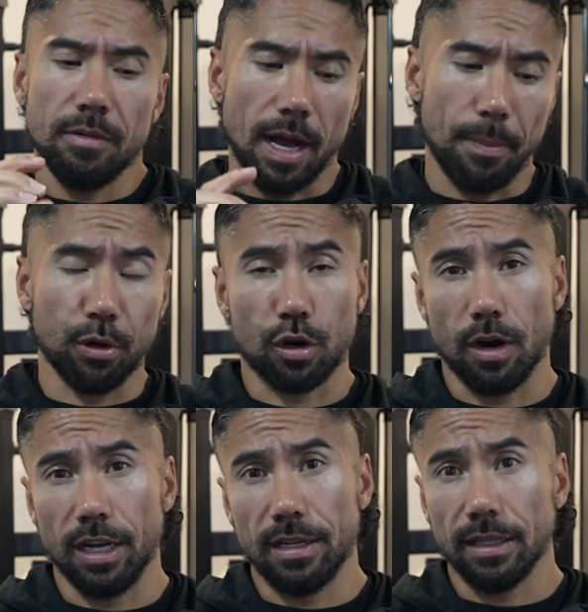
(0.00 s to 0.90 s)
I put her
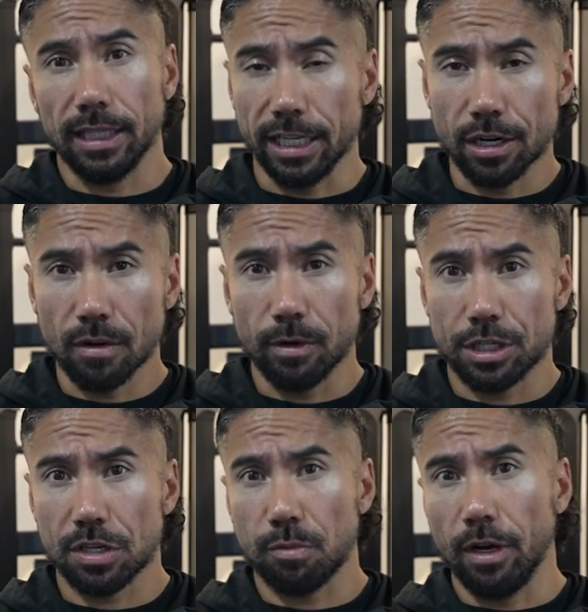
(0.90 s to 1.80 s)
on Leaner,
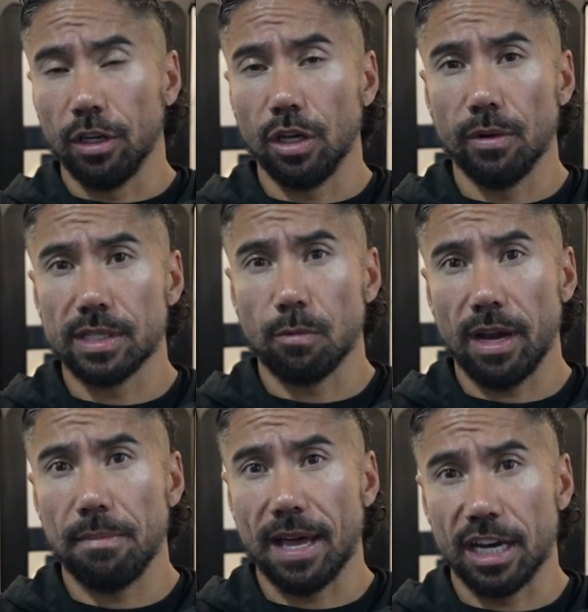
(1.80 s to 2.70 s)
which we all know is a
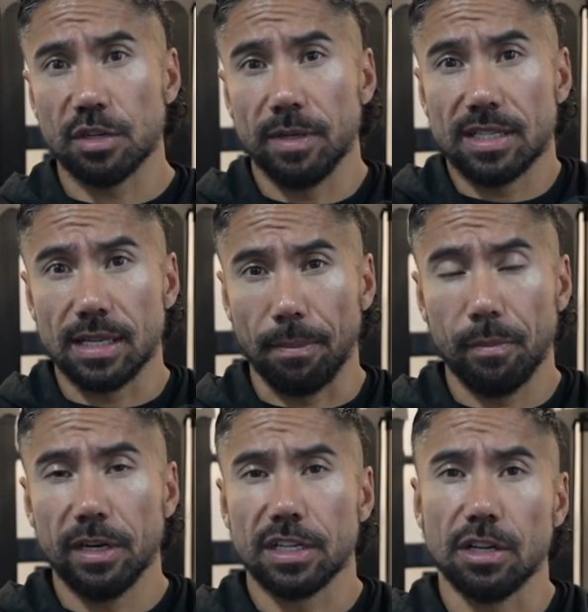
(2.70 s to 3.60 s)
weight management
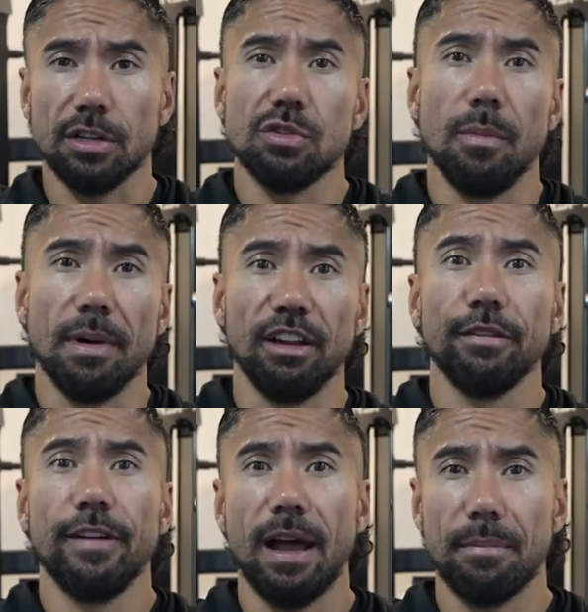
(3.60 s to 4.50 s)
supplement. It's also a mild
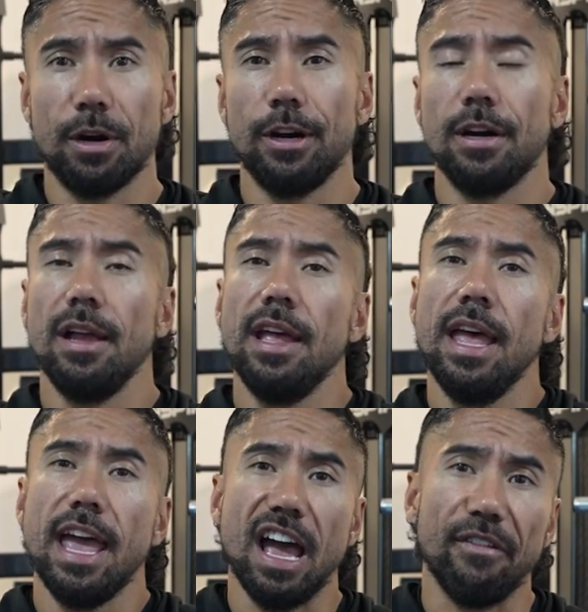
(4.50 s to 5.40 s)
fat burner.
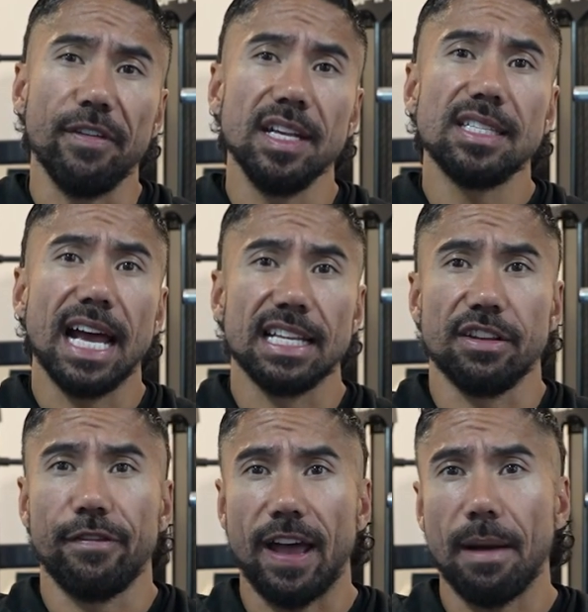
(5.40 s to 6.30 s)
Effie's as
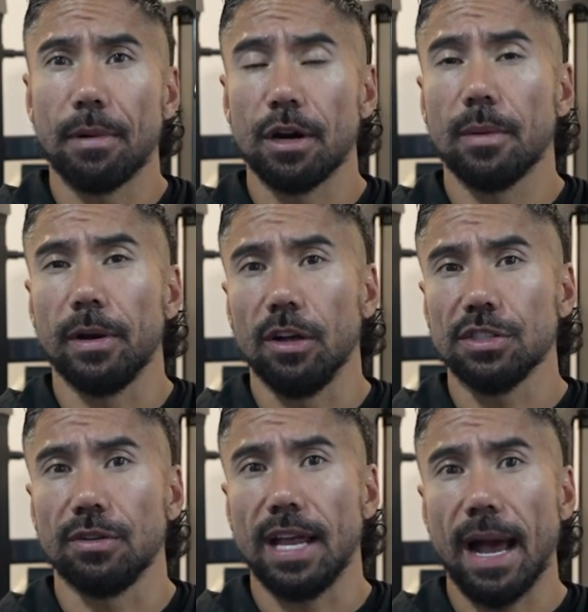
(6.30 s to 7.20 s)
a fat burner, but
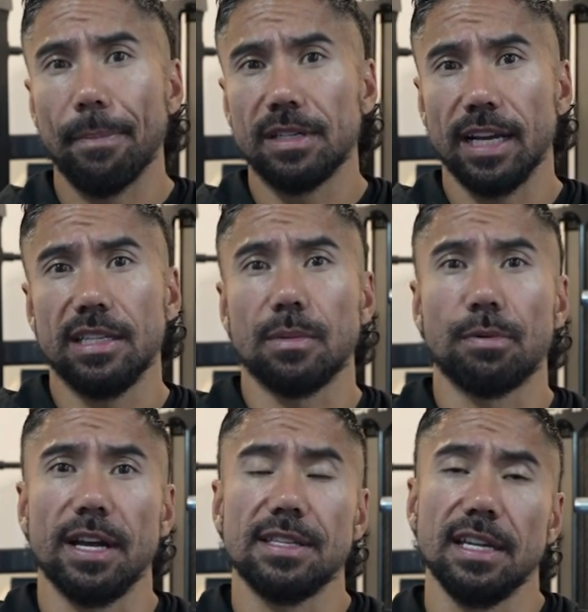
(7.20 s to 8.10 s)
also an appetite
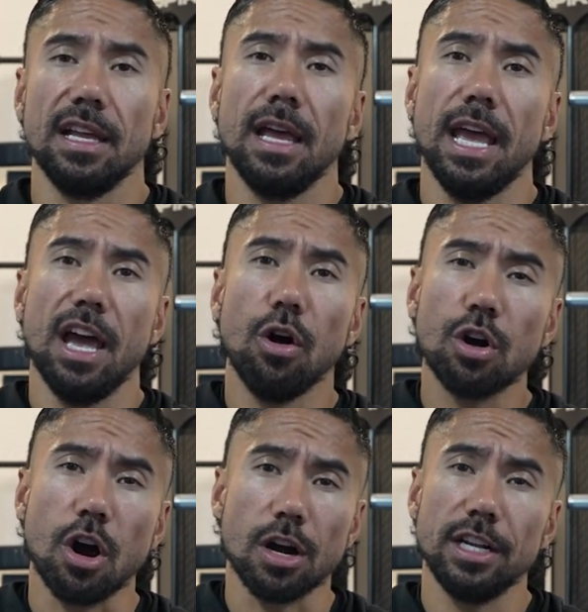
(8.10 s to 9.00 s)
suppressant.
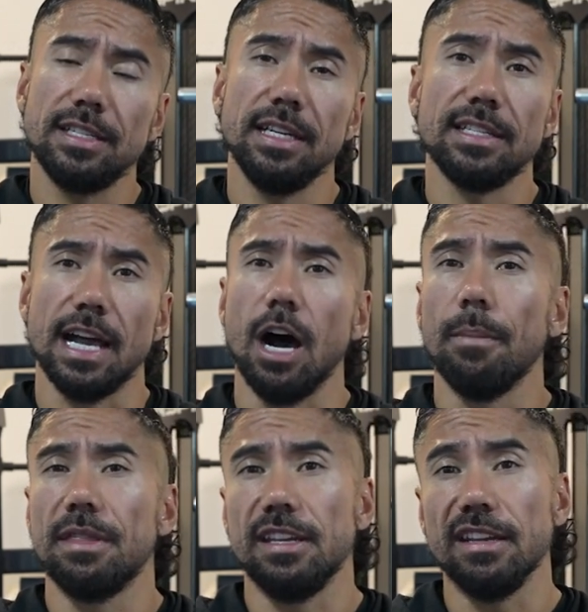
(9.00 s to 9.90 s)
L-carnitine to
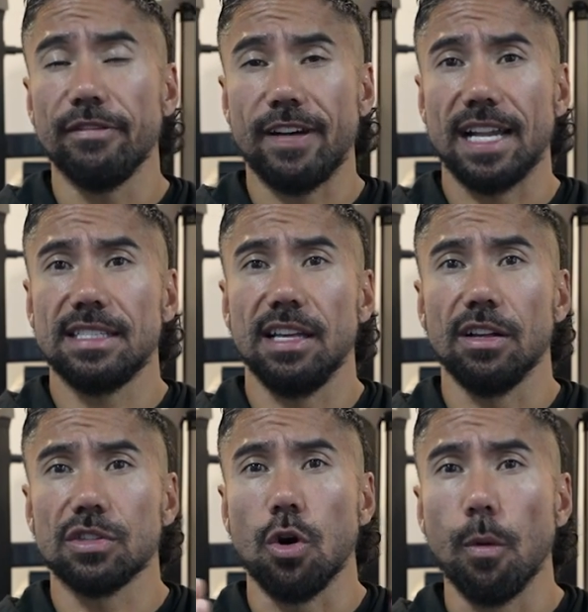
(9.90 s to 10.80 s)
help the fat
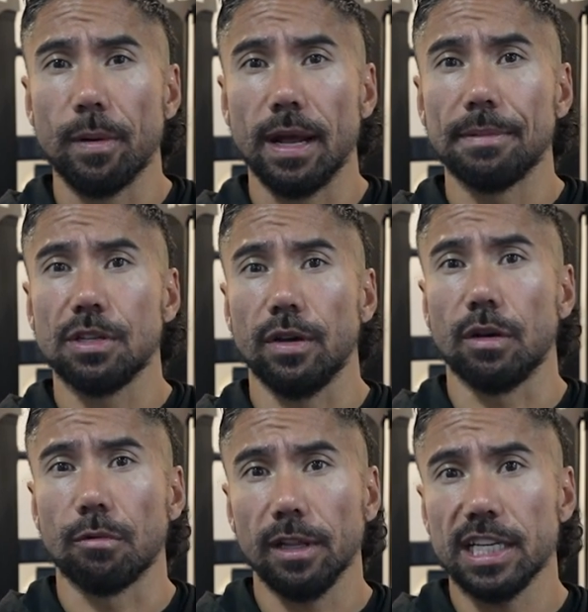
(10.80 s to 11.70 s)
cells open up so it
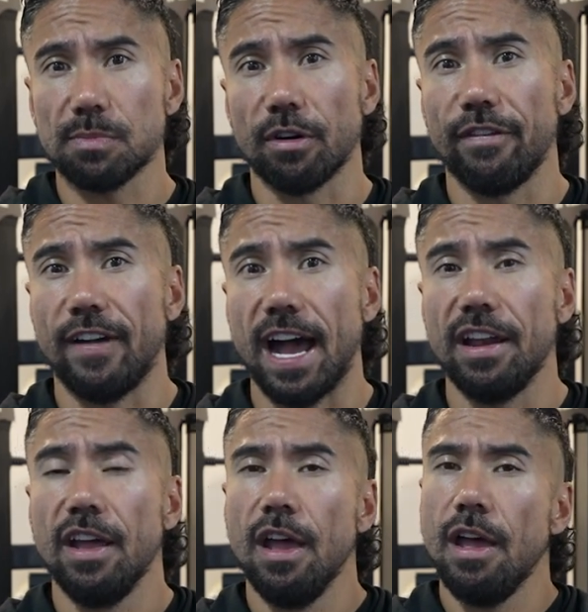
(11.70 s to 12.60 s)
can release more fat.